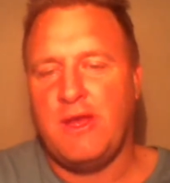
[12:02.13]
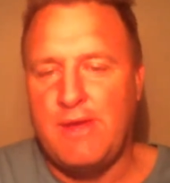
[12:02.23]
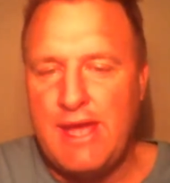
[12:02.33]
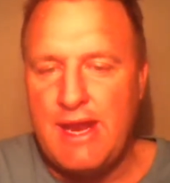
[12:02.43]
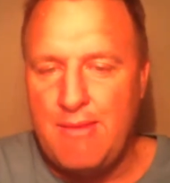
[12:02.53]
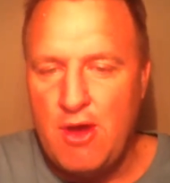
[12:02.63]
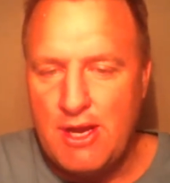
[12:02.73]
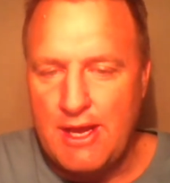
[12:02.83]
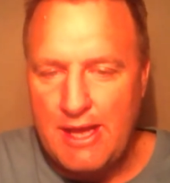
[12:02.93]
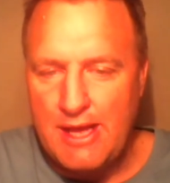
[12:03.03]
weekend. I'm not
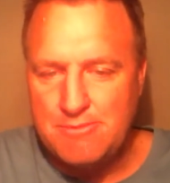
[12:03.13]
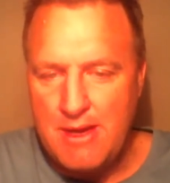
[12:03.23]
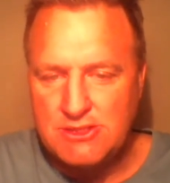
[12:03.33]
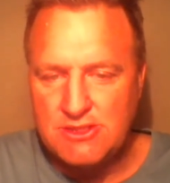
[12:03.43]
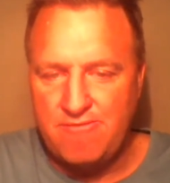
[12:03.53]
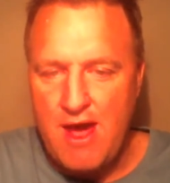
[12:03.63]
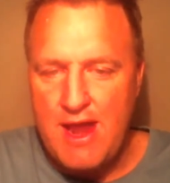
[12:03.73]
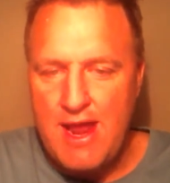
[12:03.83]
going to cut much of the Friday